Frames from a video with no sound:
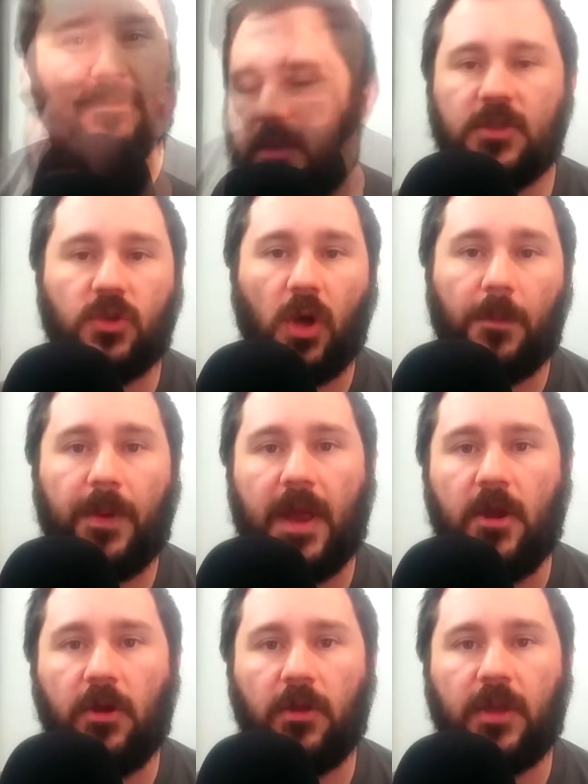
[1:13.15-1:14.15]
So
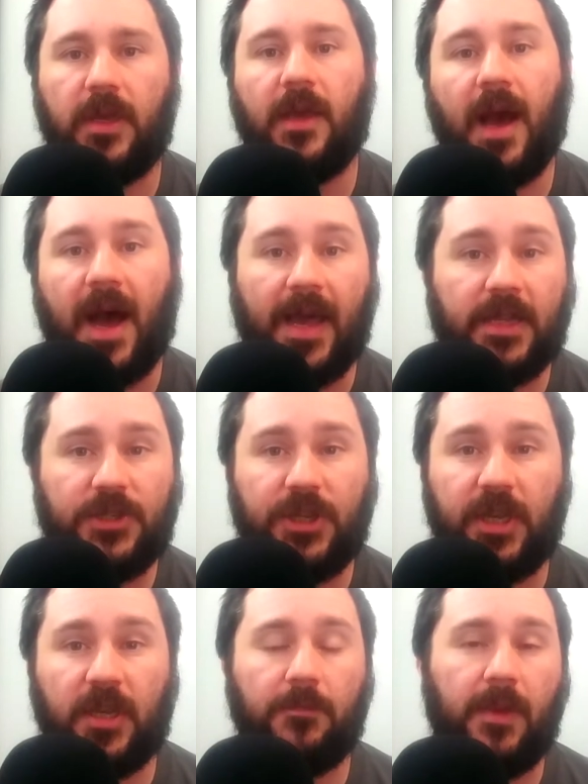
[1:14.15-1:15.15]
apparently,
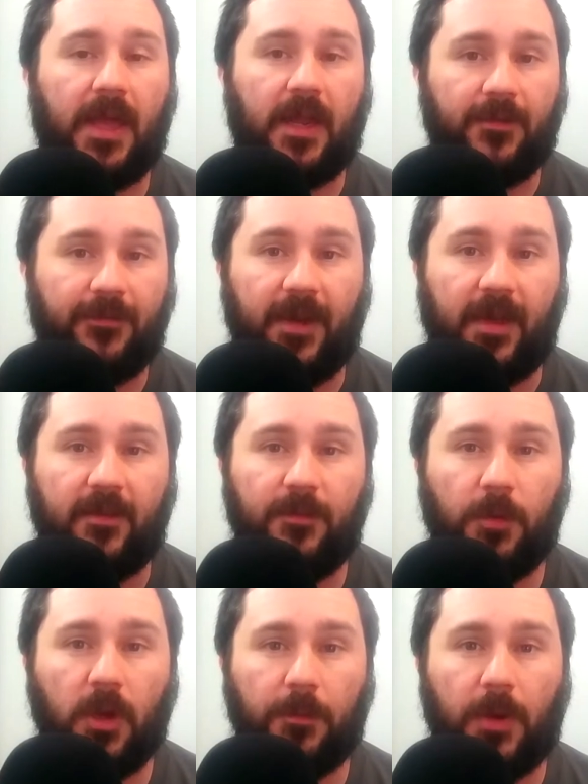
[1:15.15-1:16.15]
IGN made a
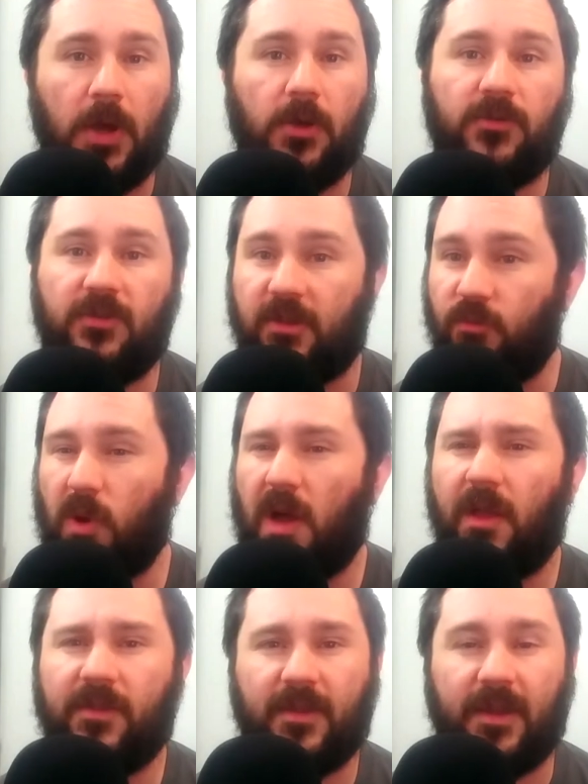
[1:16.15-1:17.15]
Facebook post as
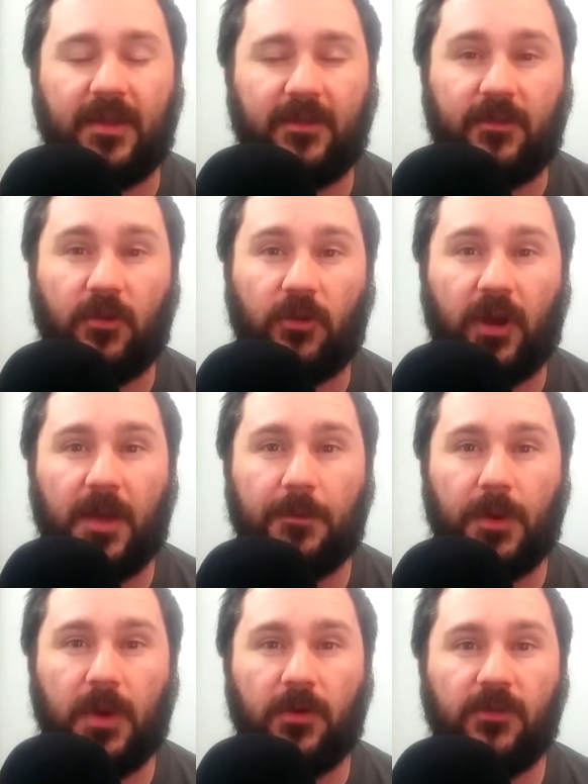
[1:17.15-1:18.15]
well as an Instagram
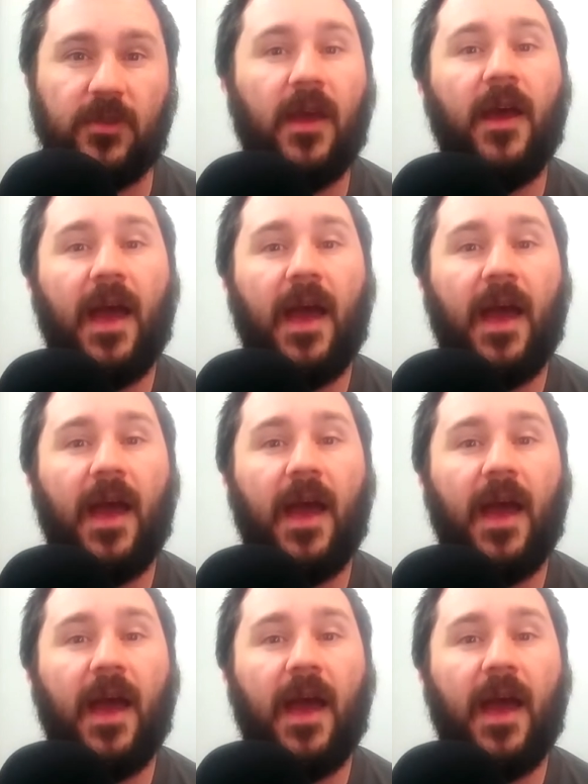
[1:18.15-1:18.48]
post